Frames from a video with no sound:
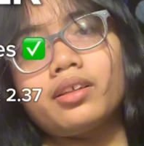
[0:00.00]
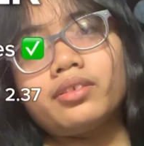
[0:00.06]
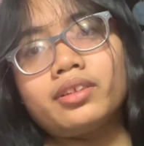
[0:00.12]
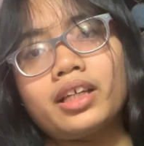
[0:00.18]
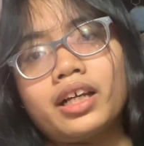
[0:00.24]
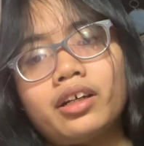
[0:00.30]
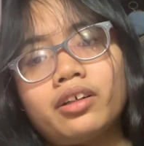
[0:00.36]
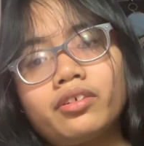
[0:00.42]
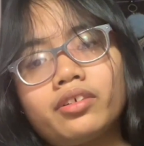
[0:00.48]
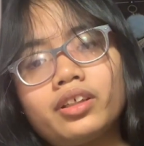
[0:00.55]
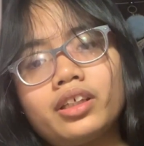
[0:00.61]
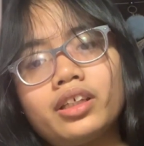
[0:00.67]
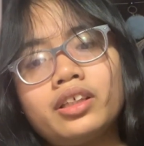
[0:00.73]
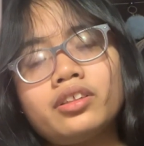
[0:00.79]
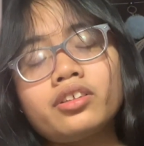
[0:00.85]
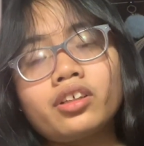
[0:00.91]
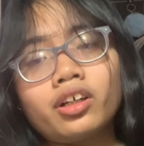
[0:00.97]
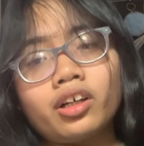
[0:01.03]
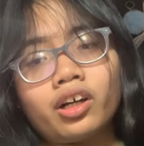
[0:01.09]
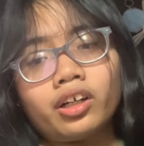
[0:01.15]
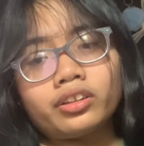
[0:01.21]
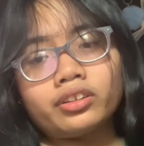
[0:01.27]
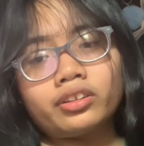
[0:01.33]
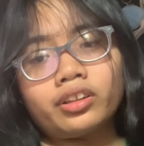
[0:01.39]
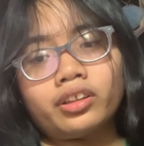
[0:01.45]
Now, in
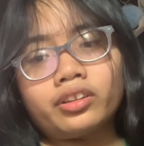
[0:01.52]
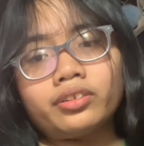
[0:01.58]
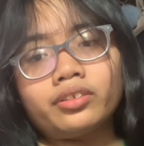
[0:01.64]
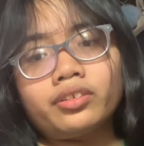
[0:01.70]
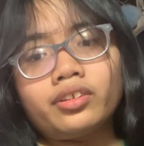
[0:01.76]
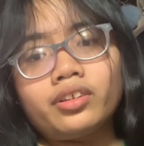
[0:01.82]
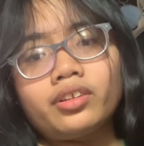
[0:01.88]
cotton,